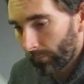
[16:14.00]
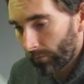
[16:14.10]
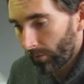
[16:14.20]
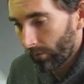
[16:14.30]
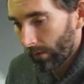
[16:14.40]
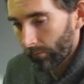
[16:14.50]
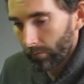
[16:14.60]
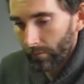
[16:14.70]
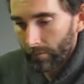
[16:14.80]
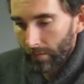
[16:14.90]
So I'm
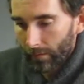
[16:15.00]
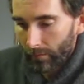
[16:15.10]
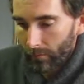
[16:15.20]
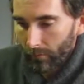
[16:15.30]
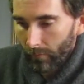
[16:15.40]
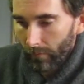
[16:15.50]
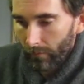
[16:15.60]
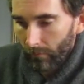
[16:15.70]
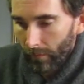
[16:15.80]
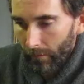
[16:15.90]
going to attack you
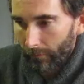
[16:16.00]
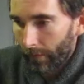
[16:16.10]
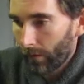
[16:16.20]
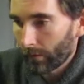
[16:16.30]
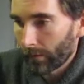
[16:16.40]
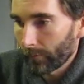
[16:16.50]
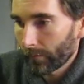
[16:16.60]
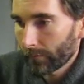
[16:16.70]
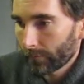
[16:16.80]
with my Foul Imp.